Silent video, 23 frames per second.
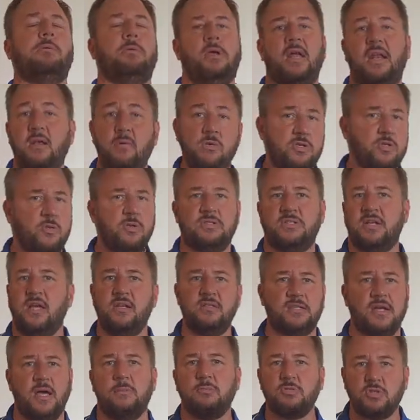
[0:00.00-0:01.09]
and he would do it 10
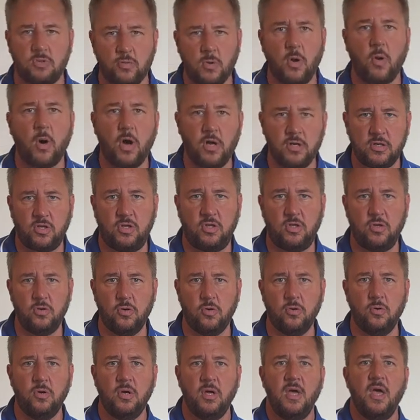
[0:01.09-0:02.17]
times in a row on
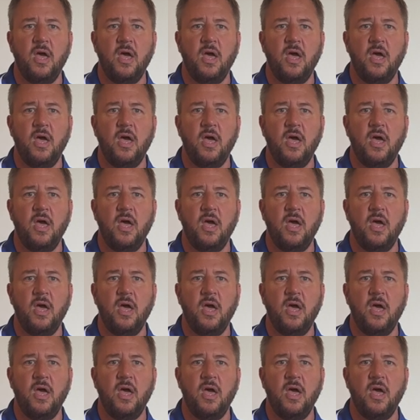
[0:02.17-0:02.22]
cue,